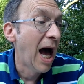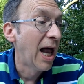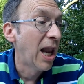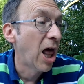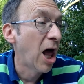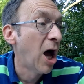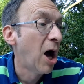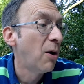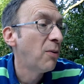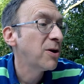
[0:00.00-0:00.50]

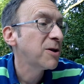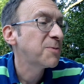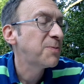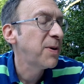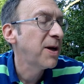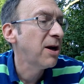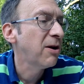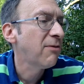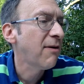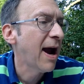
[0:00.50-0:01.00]
I'll always
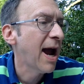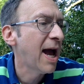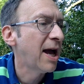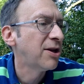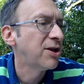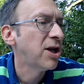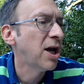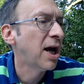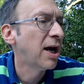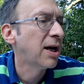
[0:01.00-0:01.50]
be
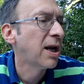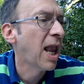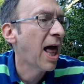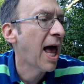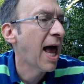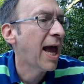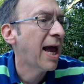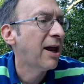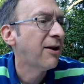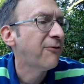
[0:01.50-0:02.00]
around, young
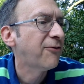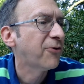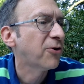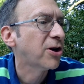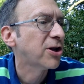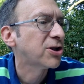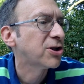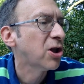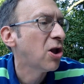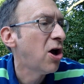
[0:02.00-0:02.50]
lion, for
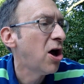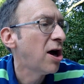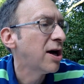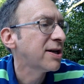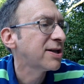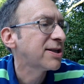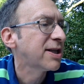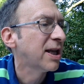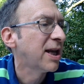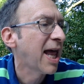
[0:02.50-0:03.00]
as long
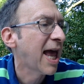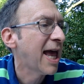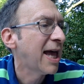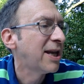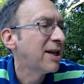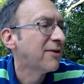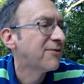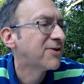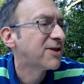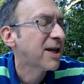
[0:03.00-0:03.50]
as the
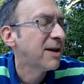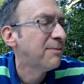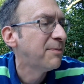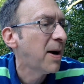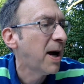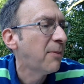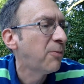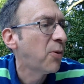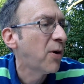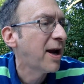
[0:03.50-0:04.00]
land of
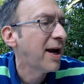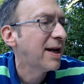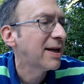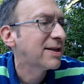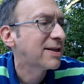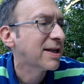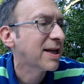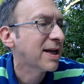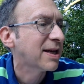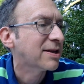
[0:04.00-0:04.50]
Zimbabwe
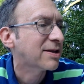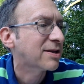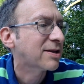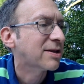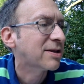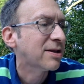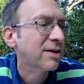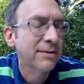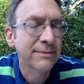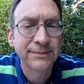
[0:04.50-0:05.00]

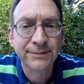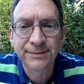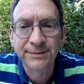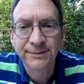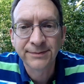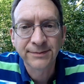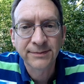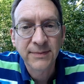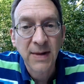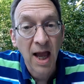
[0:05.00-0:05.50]
exists.
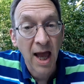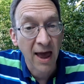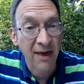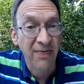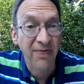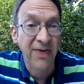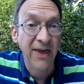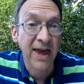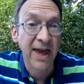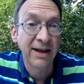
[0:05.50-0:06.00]

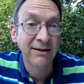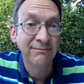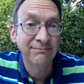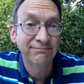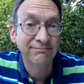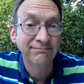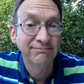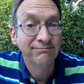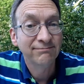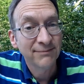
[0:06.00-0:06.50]
Then
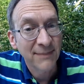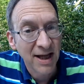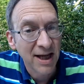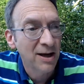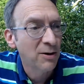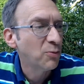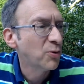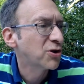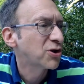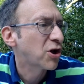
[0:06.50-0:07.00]

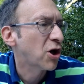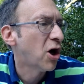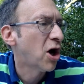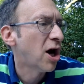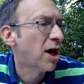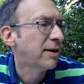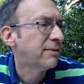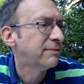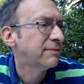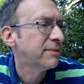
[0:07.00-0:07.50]
it was
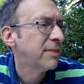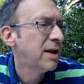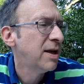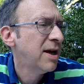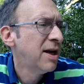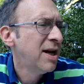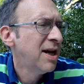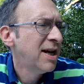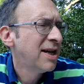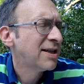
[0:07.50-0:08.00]
gone.
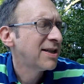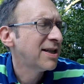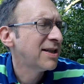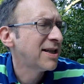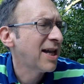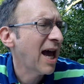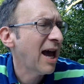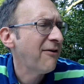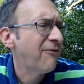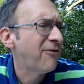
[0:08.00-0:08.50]

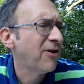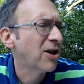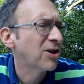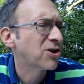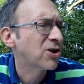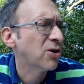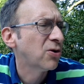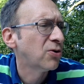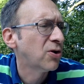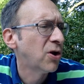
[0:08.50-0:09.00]
Tendai felt
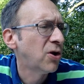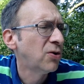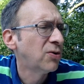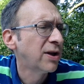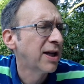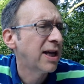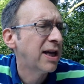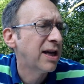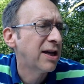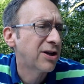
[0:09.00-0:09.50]
so
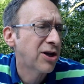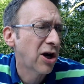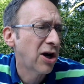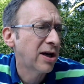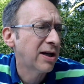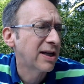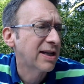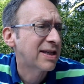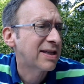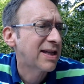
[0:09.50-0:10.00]
lonely he could
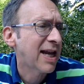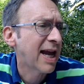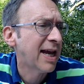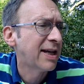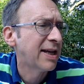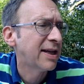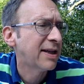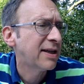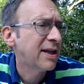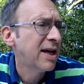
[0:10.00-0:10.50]
hardly
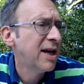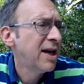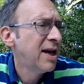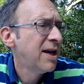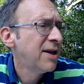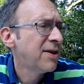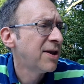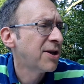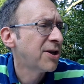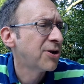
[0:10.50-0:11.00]
stand it.
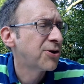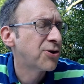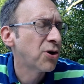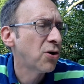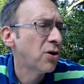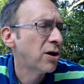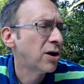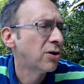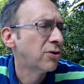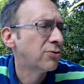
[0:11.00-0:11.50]
The
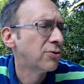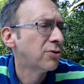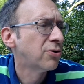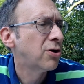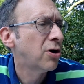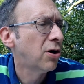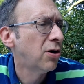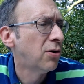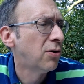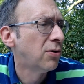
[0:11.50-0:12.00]
Dodoro grew
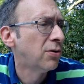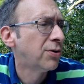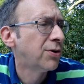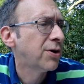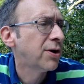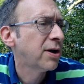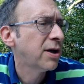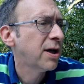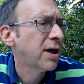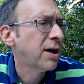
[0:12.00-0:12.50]

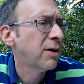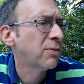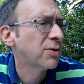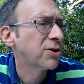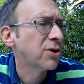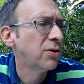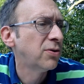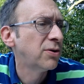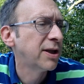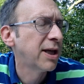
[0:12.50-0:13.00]
cold. It
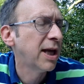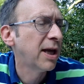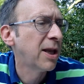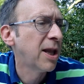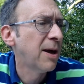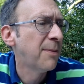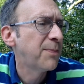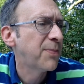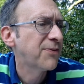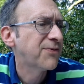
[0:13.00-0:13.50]
was only a
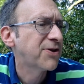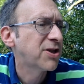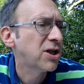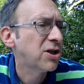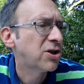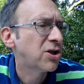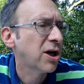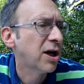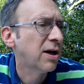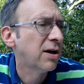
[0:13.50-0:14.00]
lump of
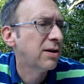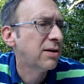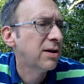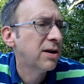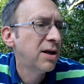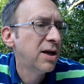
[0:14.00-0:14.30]
seashell.